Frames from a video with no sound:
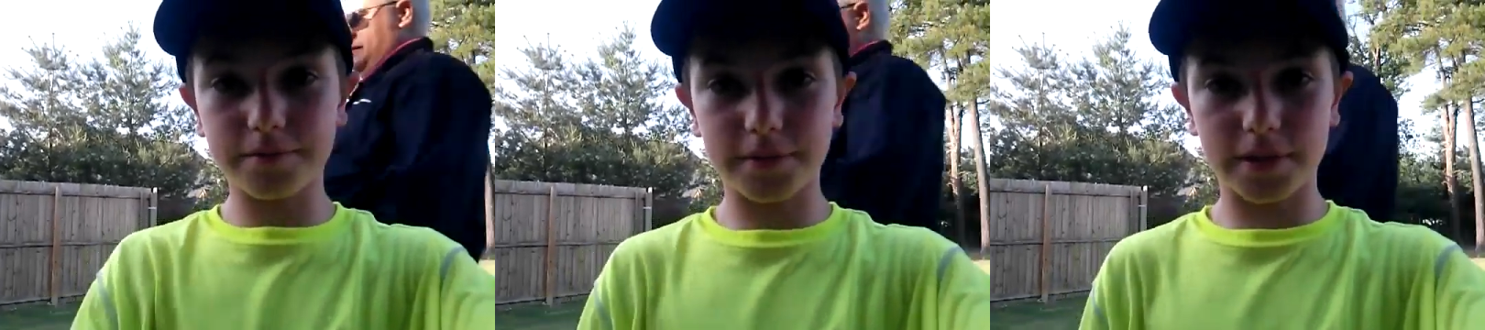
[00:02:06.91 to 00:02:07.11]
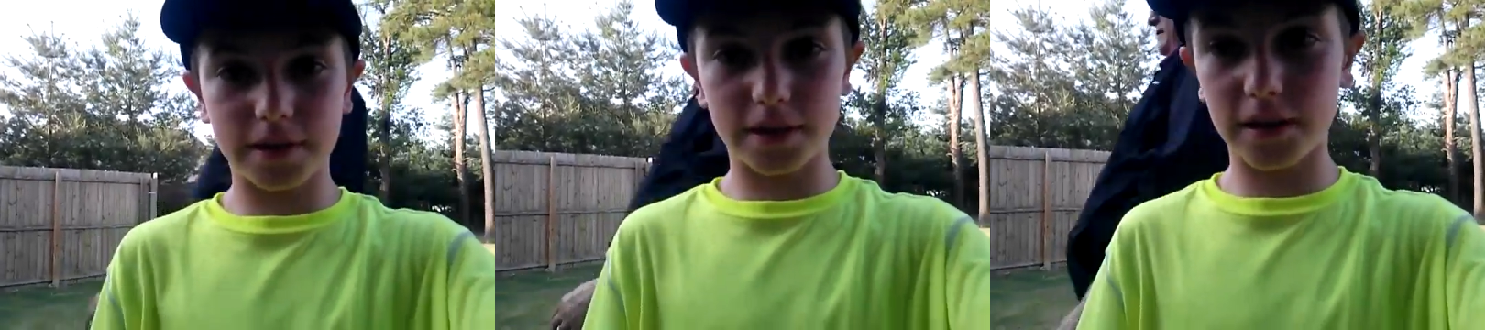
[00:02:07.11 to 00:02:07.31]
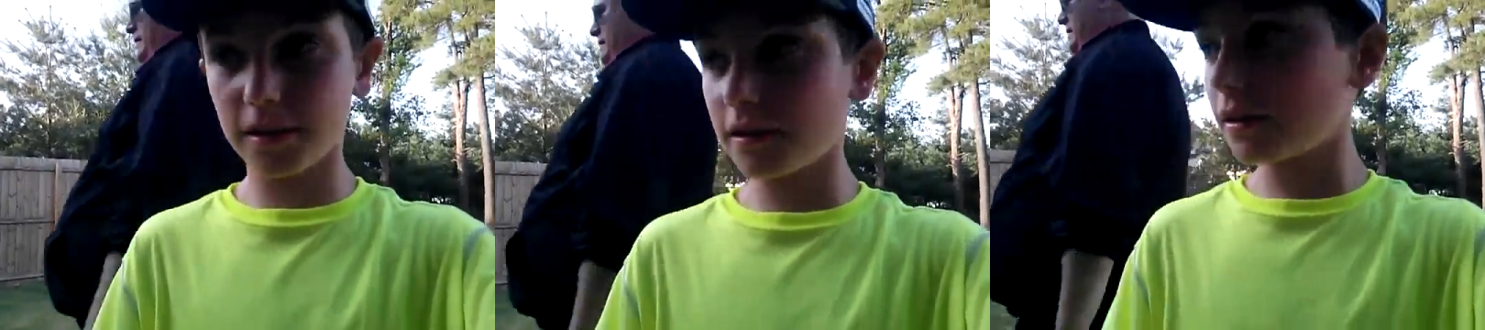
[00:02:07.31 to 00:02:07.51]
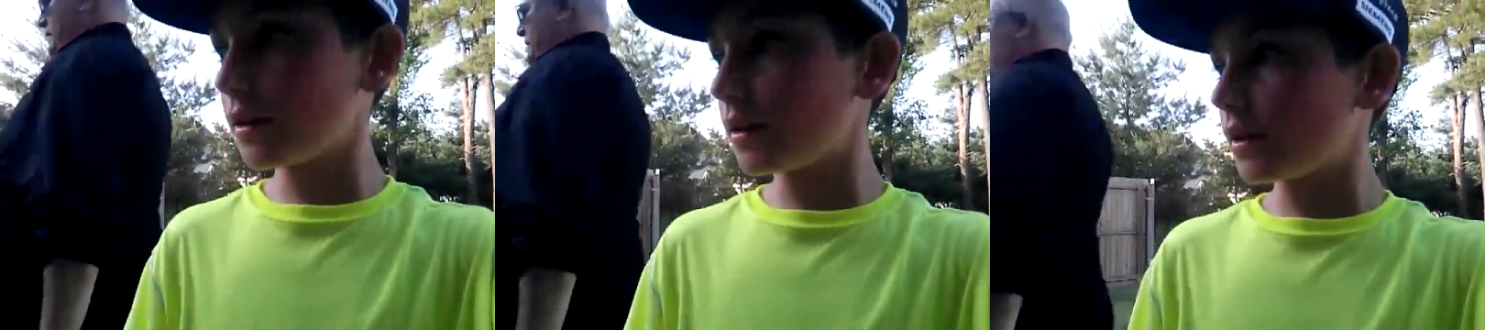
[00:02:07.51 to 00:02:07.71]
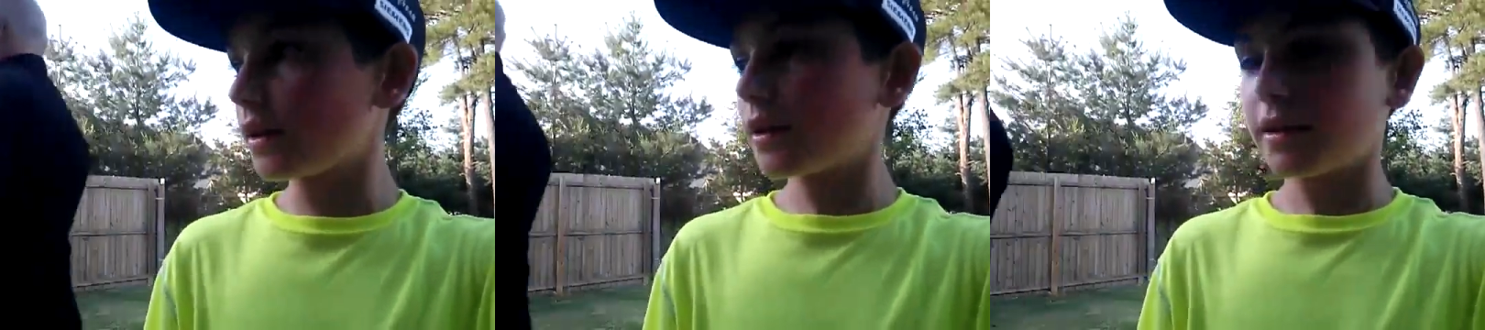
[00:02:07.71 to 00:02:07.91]
Yeah,
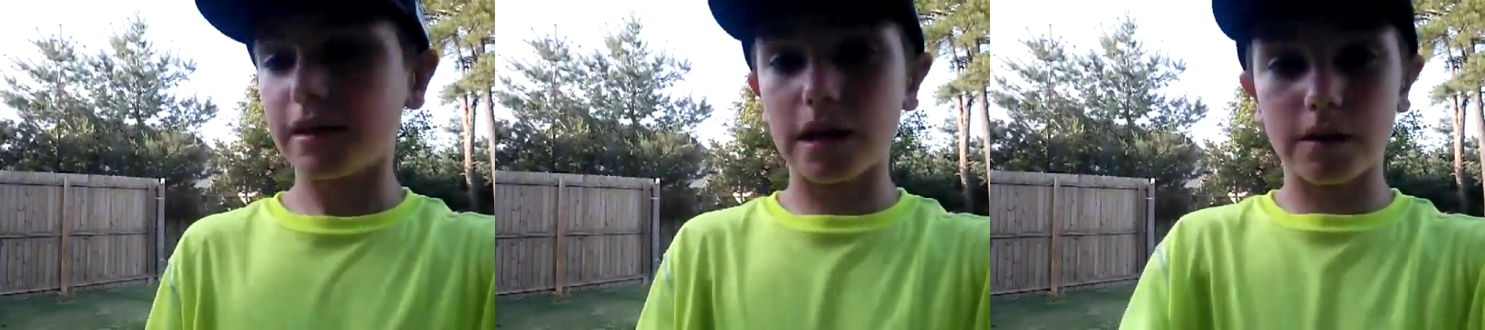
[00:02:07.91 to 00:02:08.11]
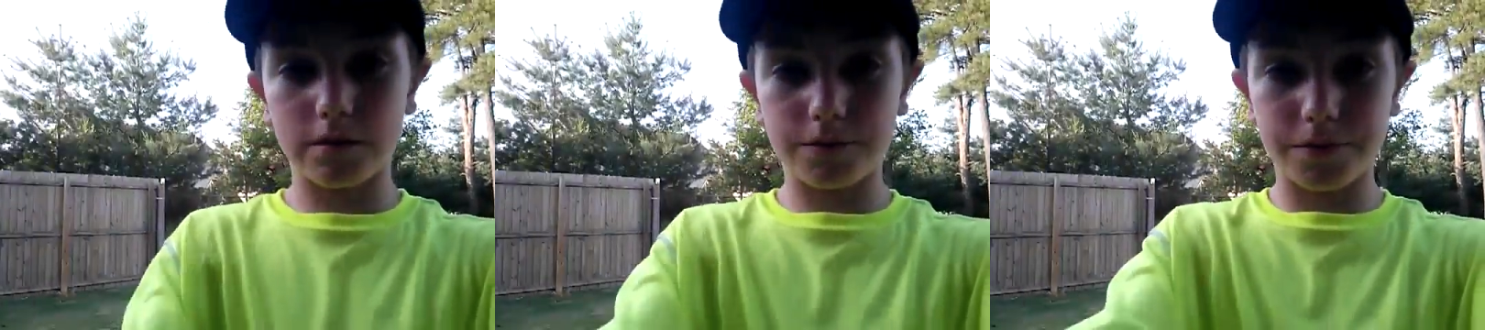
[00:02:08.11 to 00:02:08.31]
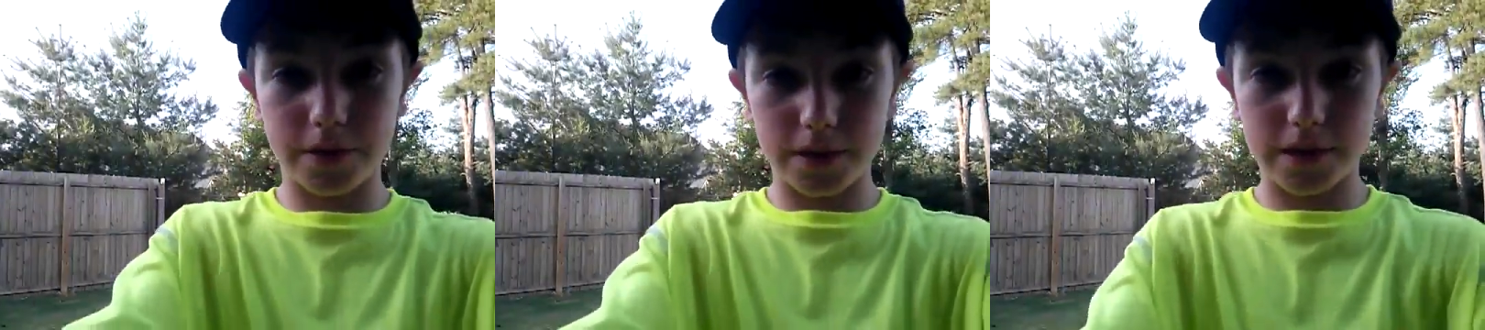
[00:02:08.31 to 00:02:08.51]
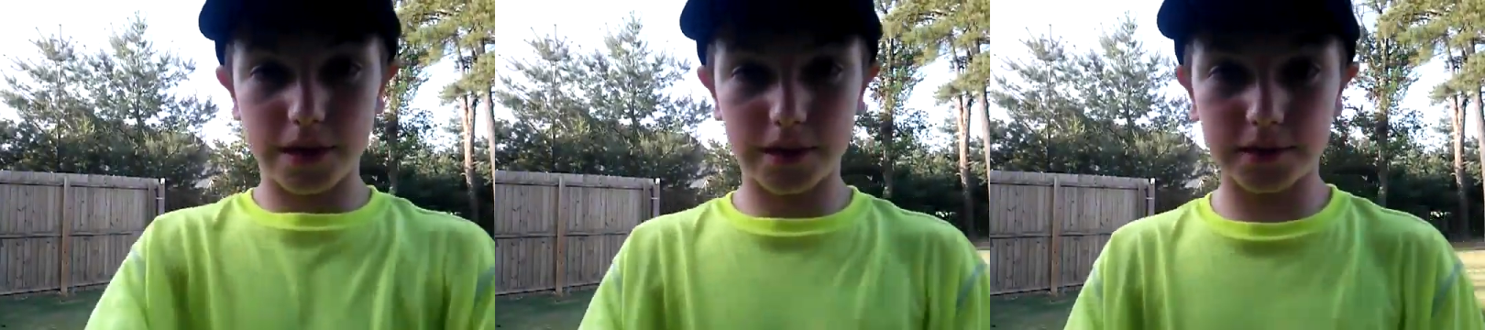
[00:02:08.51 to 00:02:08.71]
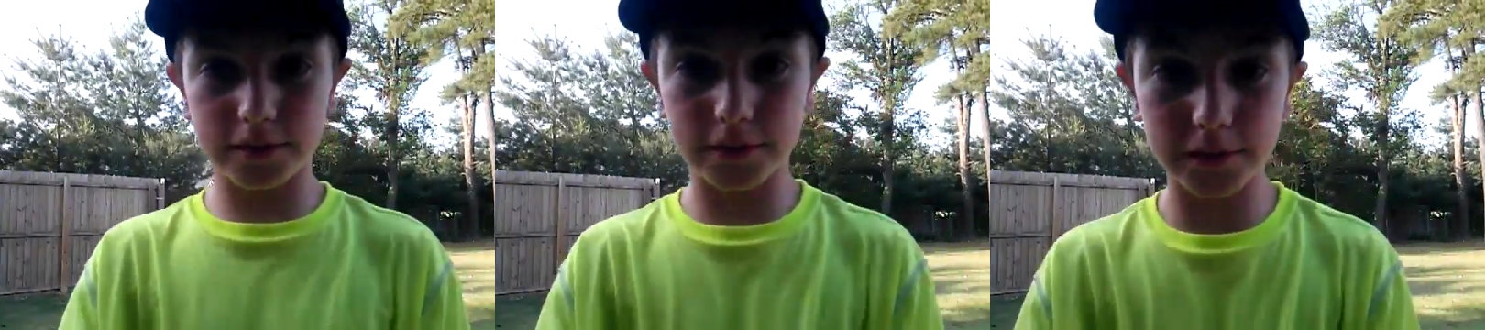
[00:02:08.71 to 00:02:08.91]
that was a fake
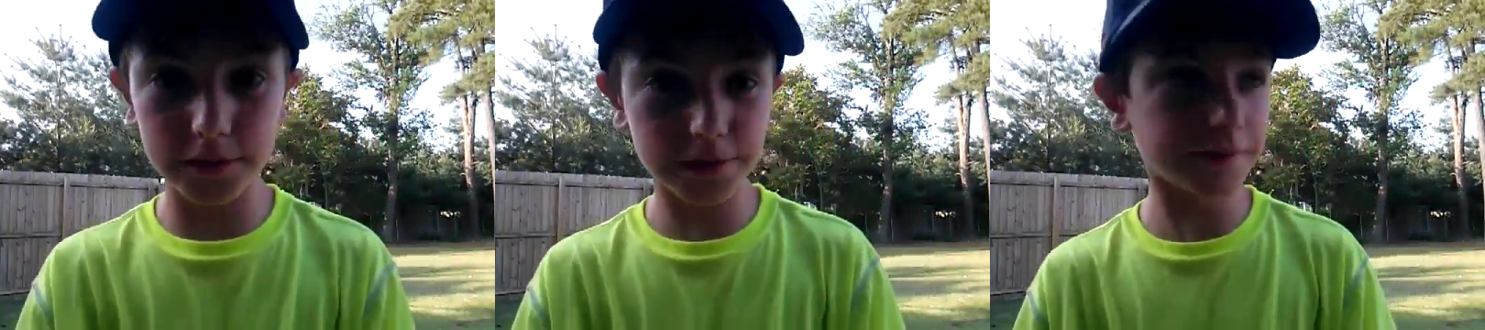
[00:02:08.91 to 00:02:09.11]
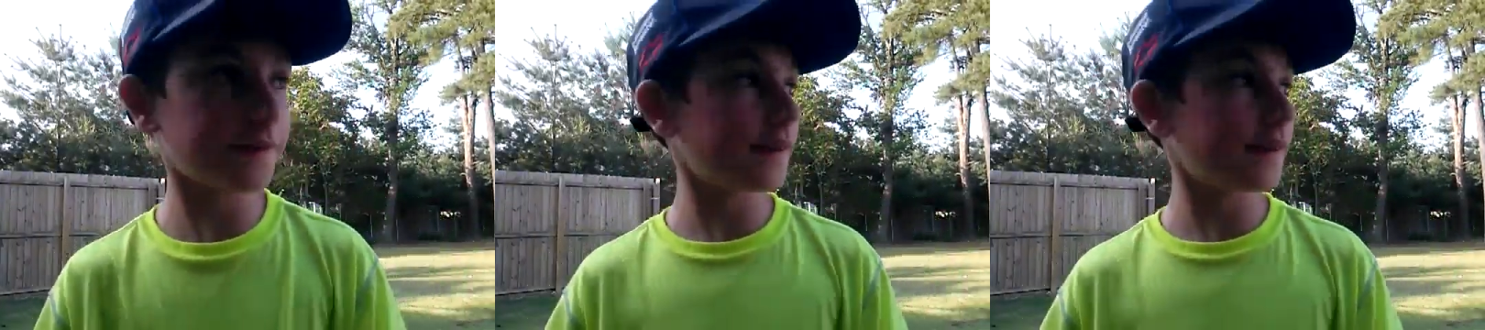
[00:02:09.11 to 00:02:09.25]
accent.